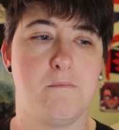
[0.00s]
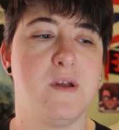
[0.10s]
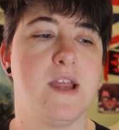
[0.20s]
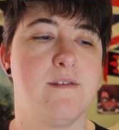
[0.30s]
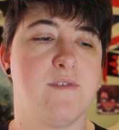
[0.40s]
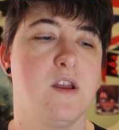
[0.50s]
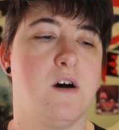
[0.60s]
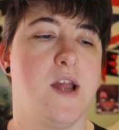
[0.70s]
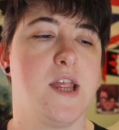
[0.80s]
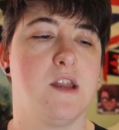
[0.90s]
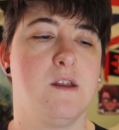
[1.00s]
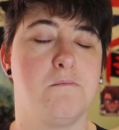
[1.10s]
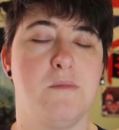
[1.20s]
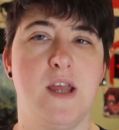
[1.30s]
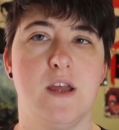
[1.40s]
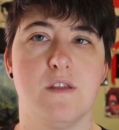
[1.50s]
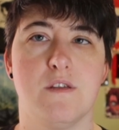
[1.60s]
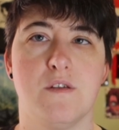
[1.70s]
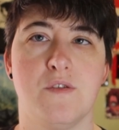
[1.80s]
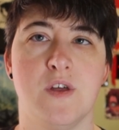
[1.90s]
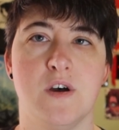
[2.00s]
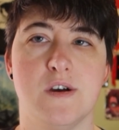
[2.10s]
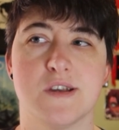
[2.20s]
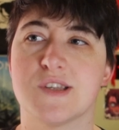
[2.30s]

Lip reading: But even I can admit that,